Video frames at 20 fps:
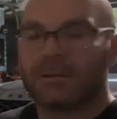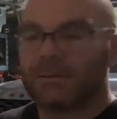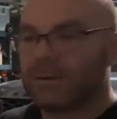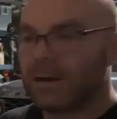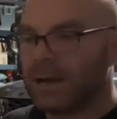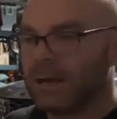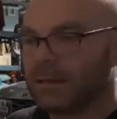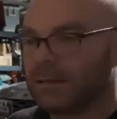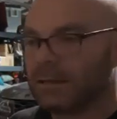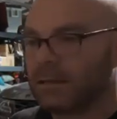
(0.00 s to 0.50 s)

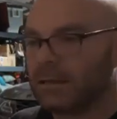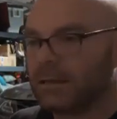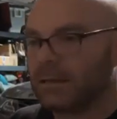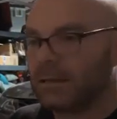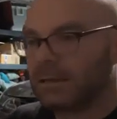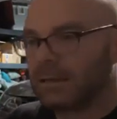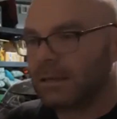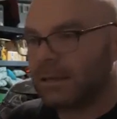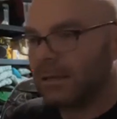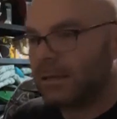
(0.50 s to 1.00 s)
right,
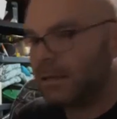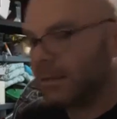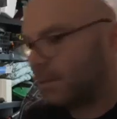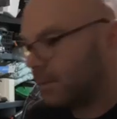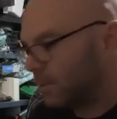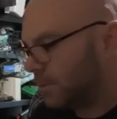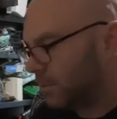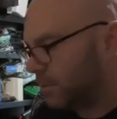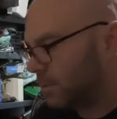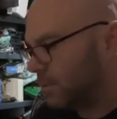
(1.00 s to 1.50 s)

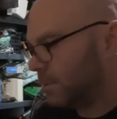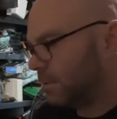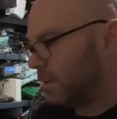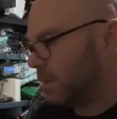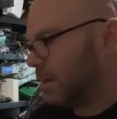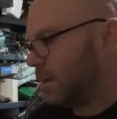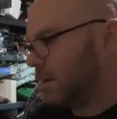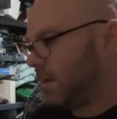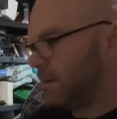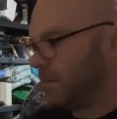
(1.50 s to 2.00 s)
is
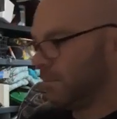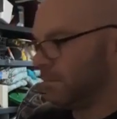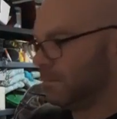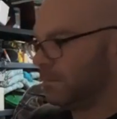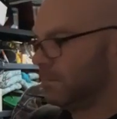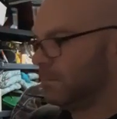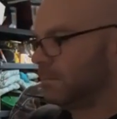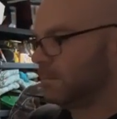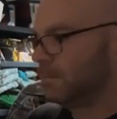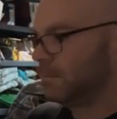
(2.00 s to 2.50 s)
um,
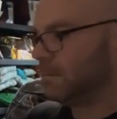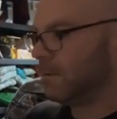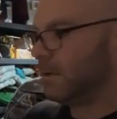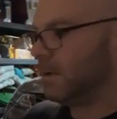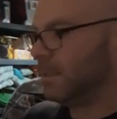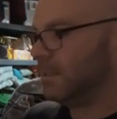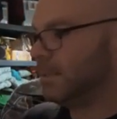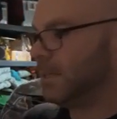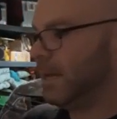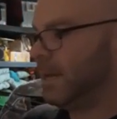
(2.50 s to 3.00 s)
on
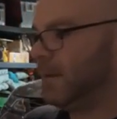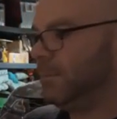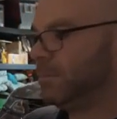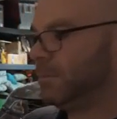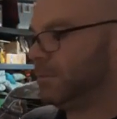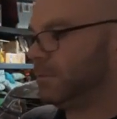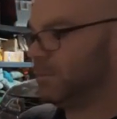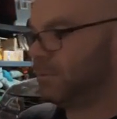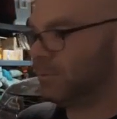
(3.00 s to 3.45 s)
a tape is